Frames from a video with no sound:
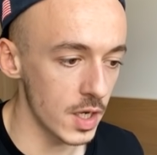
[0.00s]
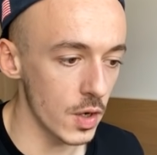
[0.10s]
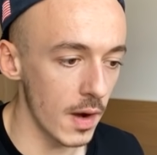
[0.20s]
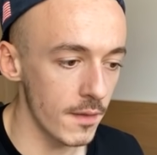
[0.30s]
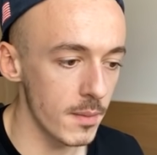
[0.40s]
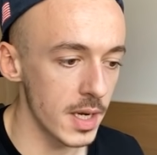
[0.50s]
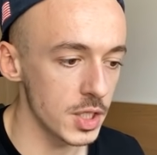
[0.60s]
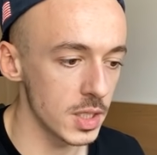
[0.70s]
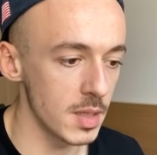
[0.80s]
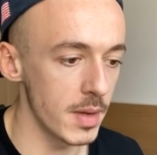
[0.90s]
A
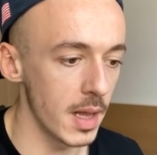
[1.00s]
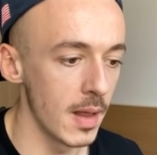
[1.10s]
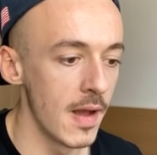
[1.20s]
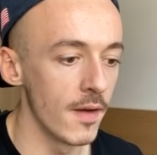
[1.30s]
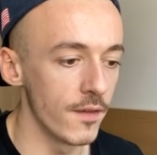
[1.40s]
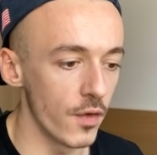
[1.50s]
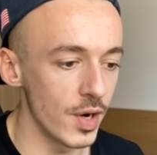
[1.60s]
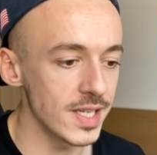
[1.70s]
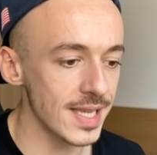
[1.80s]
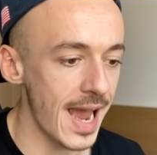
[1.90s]
confirmation email
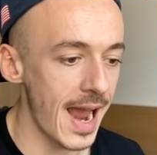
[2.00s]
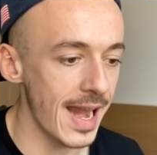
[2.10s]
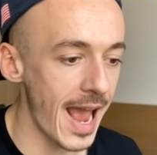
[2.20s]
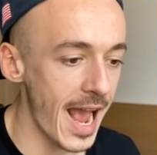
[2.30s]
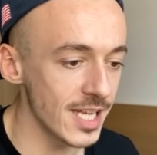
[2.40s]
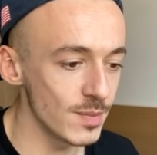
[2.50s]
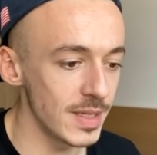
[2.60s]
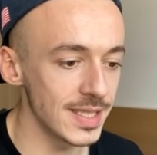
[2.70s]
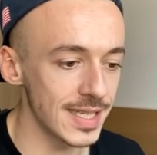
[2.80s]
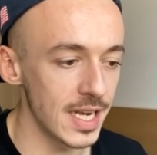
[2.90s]
for this ad has
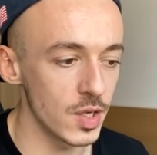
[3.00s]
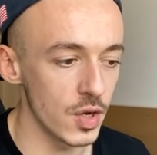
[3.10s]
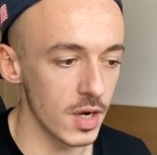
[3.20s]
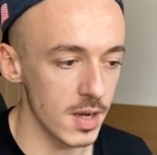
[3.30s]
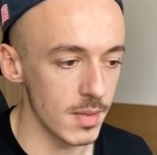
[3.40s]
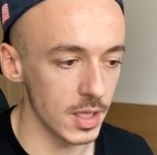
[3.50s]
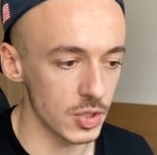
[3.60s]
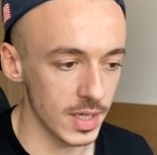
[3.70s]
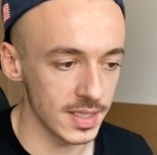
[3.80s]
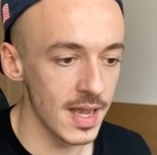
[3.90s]
been sent to your email
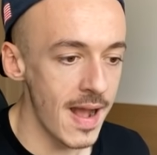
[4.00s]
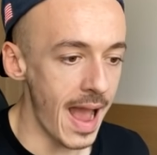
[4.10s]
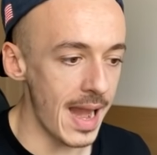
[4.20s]
address.